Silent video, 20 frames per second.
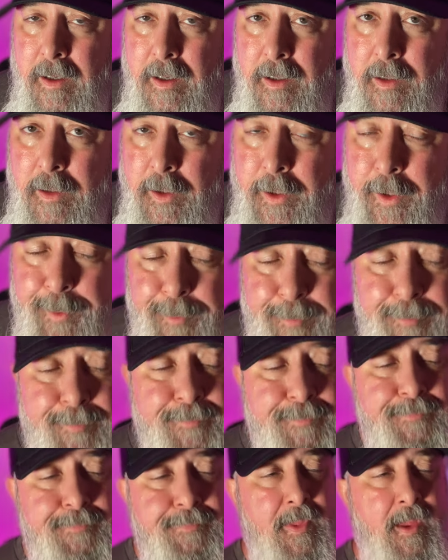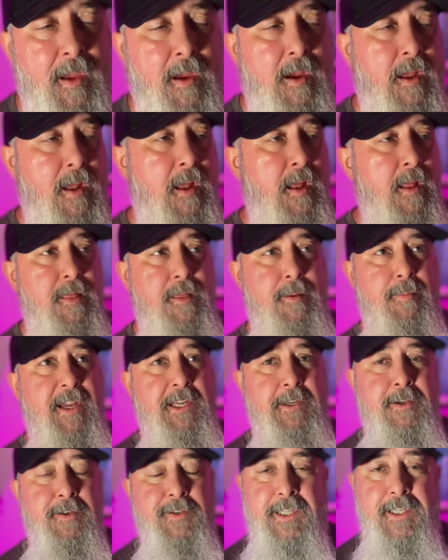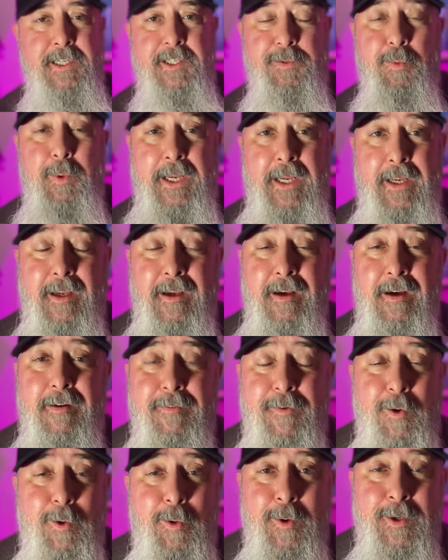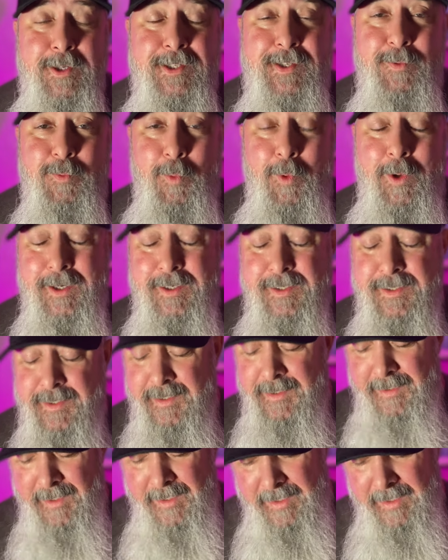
Hello. The big news this week, of course, was